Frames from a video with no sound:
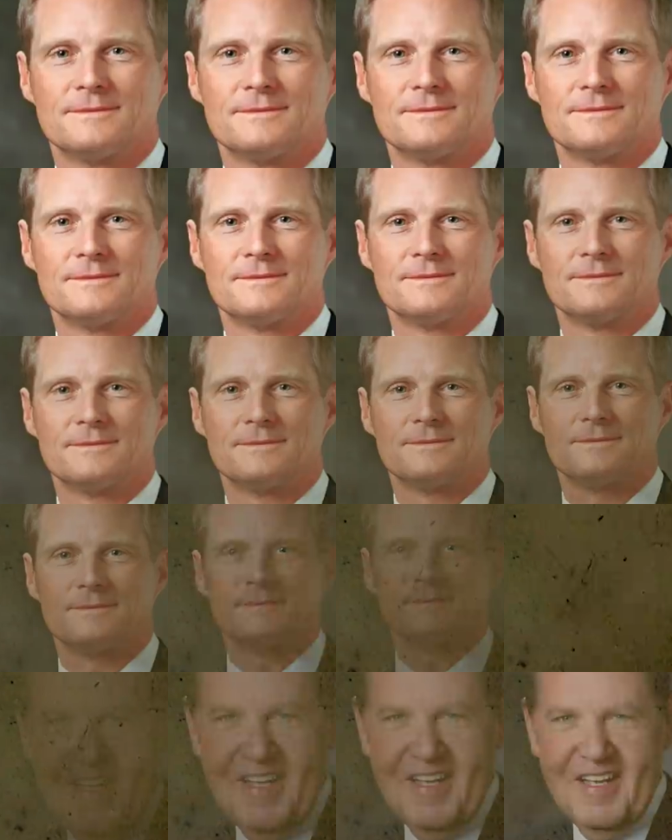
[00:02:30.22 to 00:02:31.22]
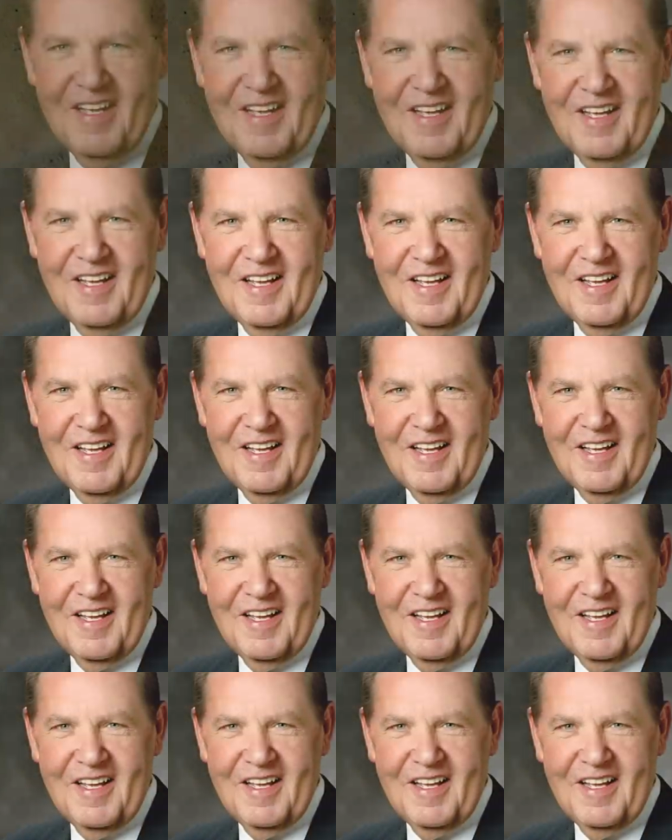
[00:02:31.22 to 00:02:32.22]

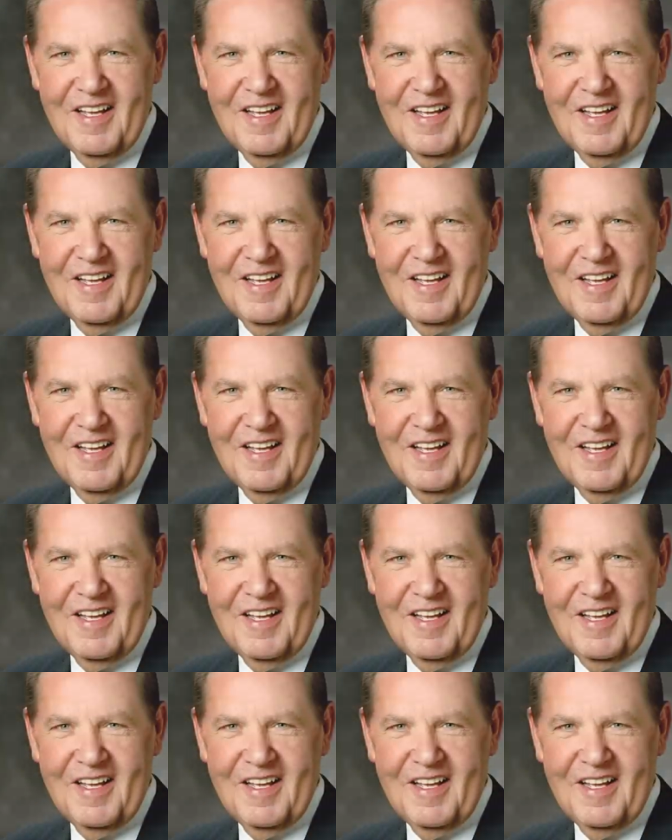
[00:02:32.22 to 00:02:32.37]
Nothing is said.